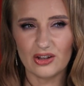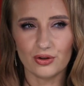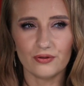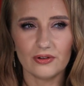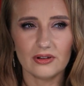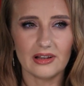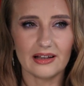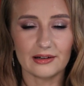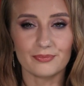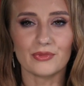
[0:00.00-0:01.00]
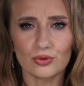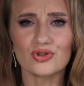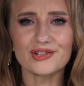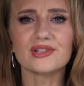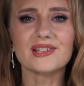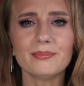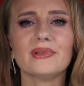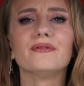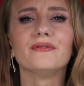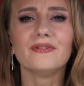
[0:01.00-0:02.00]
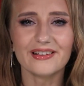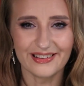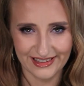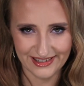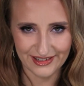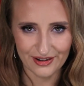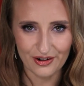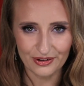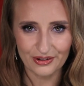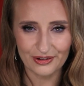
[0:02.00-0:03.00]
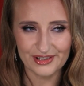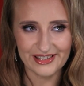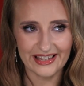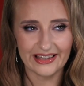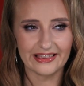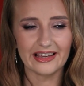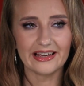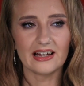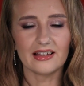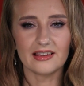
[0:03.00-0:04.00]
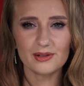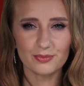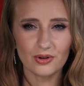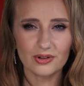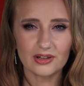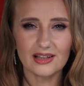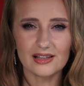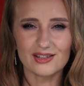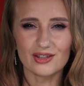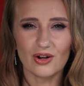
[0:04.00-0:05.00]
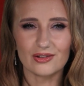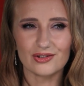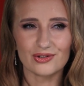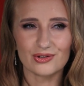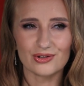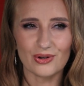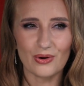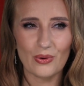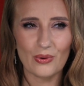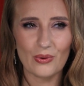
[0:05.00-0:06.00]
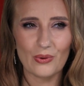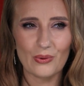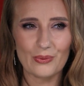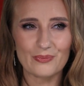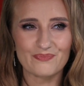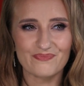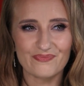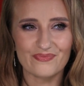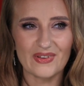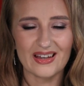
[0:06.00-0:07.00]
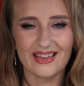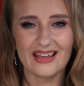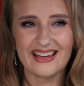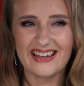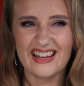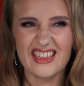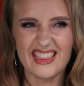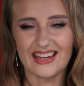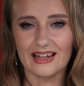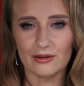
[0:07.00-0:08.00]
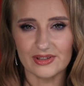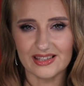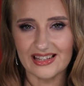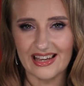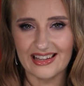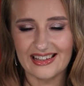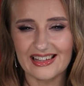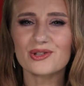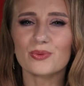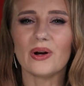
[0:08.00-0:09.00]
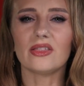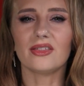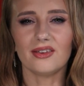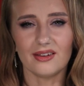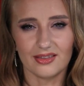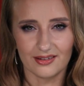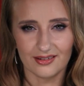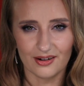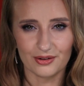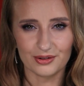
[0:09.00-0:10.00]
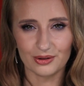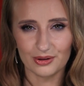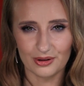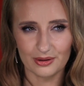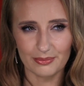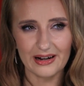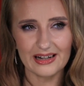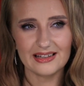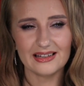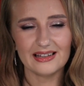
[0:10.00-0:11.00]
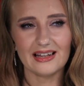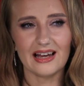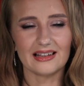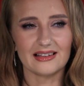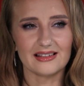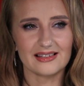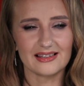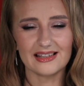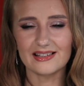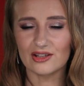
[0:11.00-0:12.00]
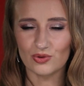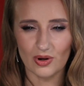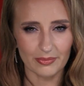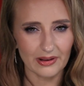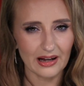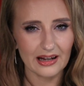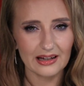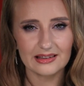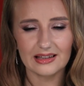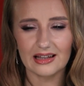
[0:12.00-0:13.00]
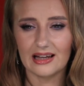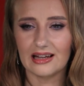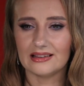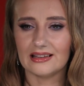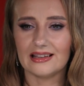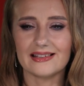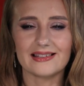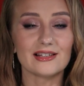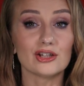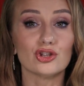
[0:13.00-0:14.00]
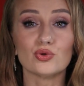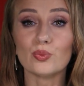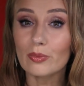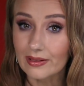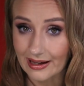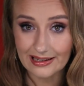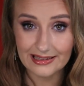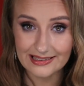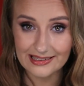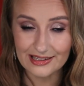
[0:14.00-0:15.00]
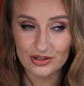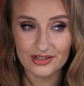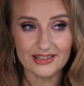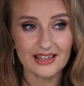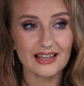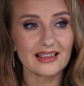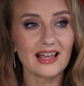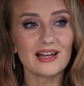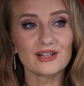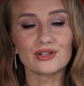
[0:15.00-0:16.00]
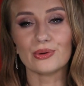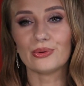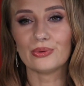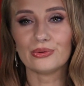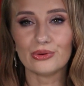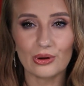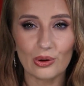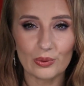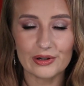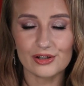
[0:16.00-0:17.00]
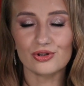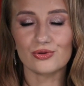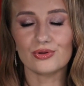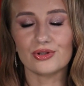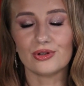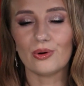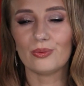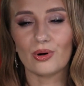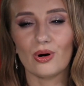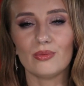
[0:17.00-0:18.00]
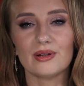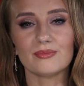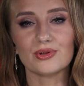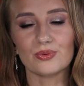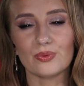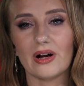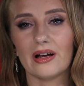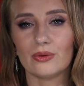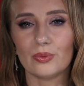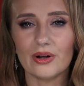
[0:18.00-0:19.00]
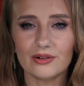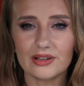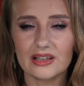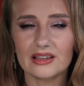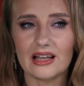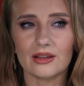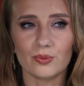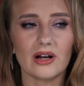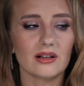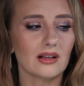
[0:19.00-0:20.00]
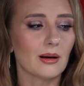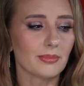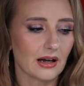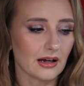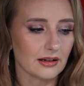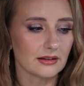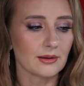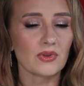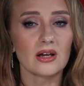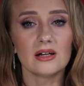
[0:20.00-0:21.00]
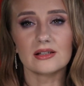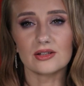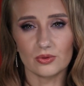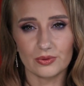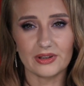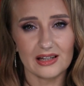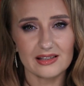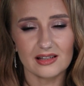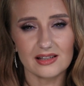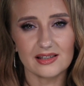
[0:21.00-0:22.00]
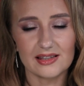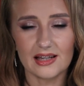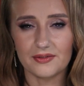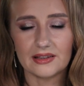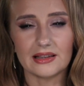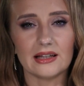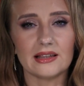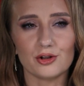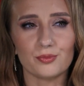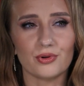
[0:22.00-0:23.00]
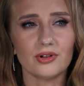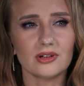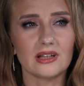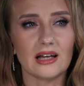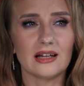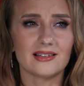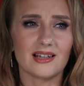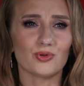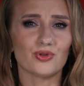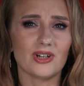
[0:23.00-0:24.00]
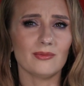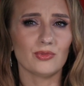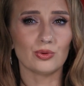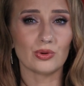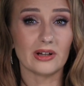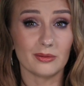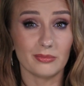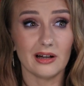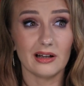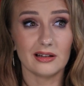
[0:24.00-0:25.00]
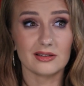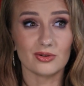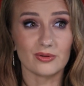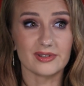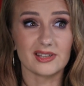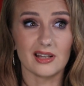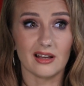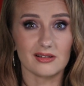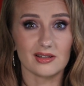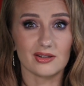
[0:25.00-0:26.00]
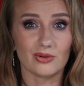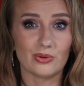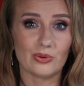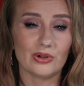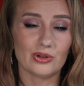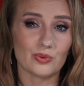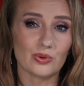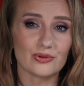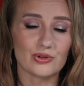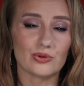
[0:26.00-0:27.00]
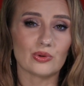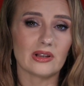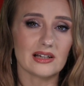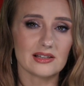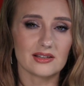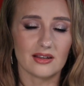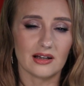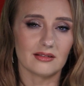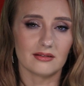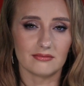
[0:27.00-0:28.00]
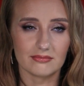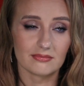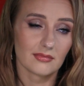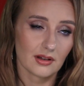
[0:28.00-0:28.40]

you feel like you just simply feel it on your skin. This product is not so thick, I would say. It's quite thin on your body, and it's easy to apply it, and it's easy to blend it into skin. So no issues, no problems while wearing it and while applying it. So yes, it's definitely a nice product, and time to time you can buy it on sale. So it would cost you less than